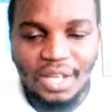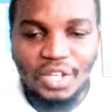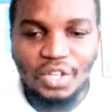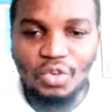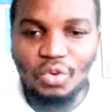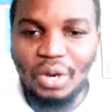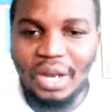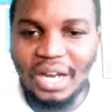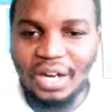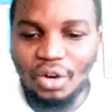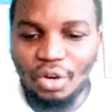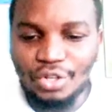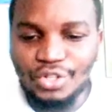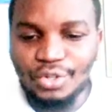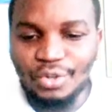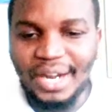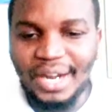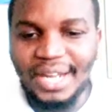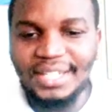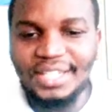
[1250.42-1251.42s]
You can
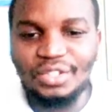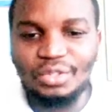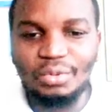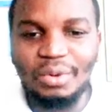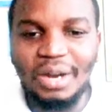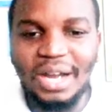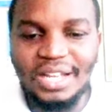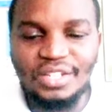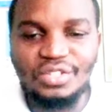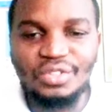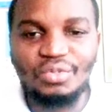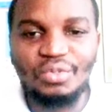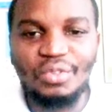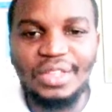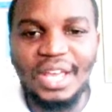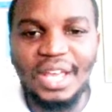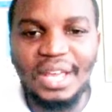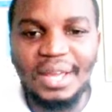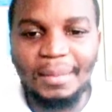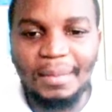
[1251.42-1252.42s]
also write to us through
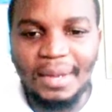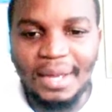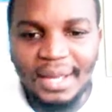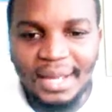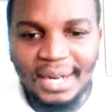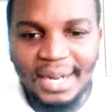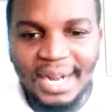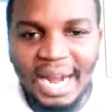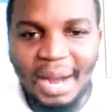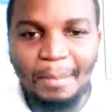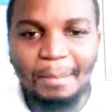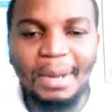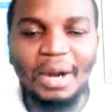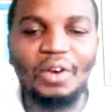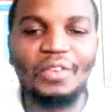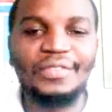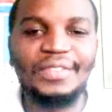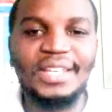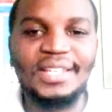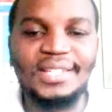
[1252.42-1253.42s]
the number
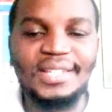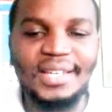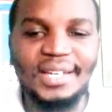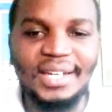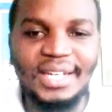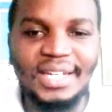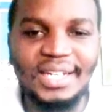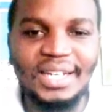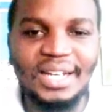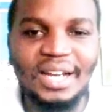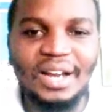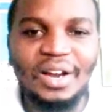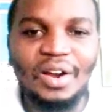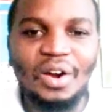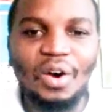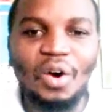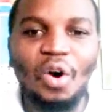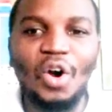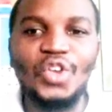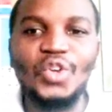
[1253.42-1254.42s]
on the
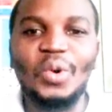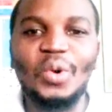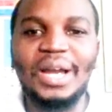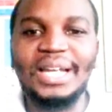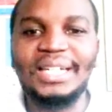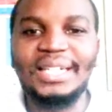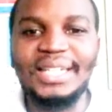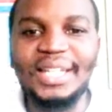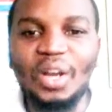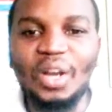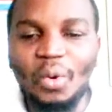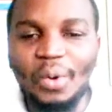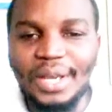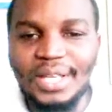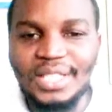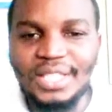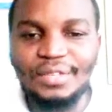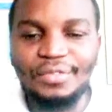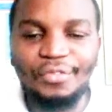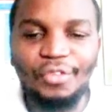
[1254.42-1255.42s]
screen, or you can
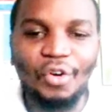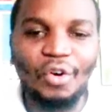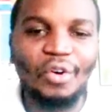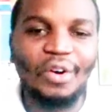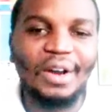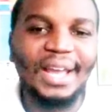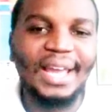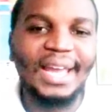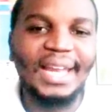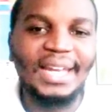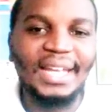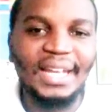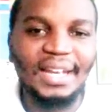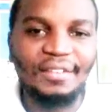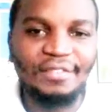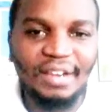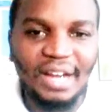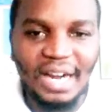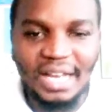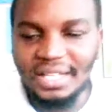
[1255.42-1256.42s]
request for a
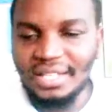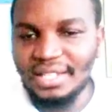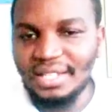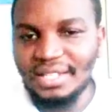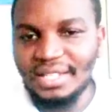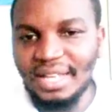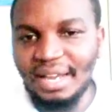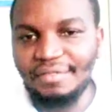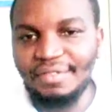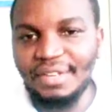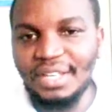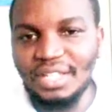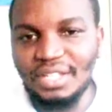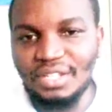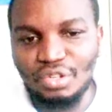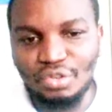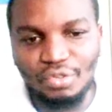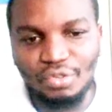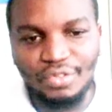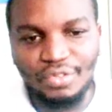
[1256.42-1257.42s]
deliverance service
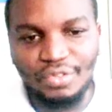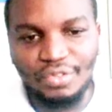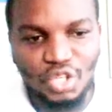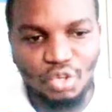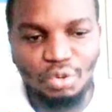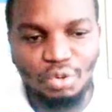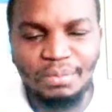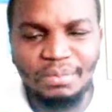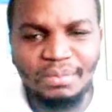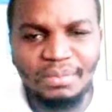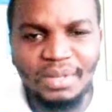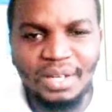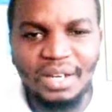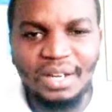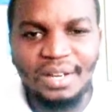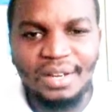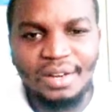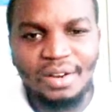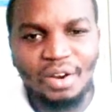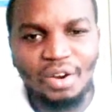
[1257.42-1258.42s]
through the
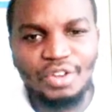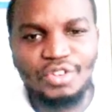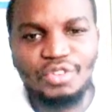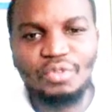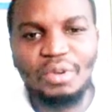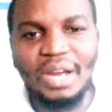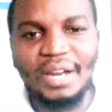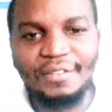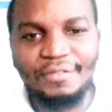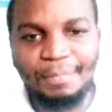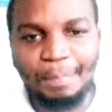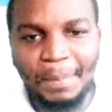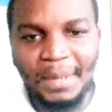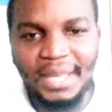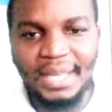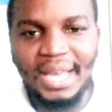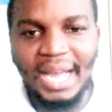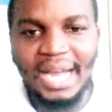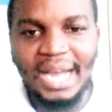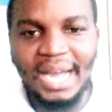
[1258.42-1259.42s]
Zoom, or you can
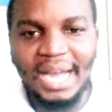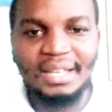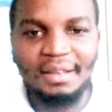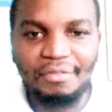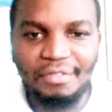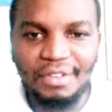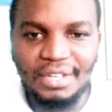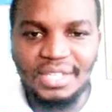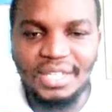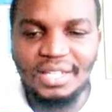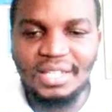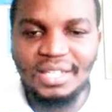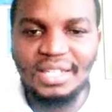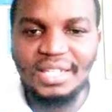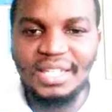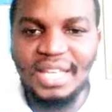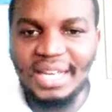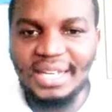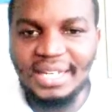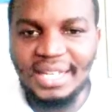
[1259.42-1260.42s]
pay us a visit
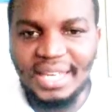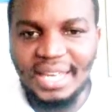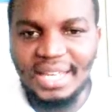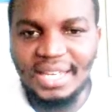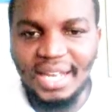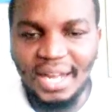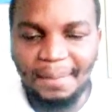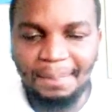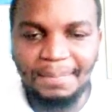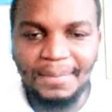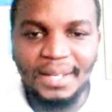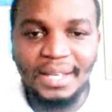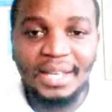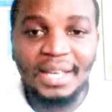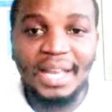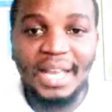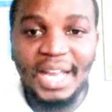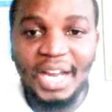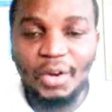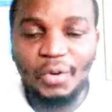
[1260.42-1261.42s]
here in Kenya,
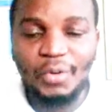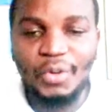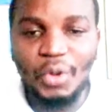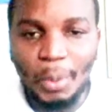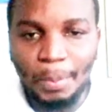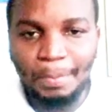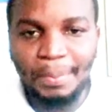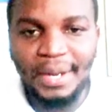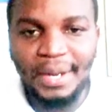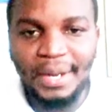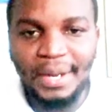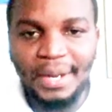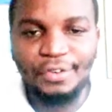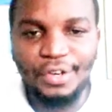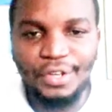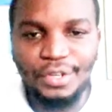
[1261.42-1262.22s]
and we will pray for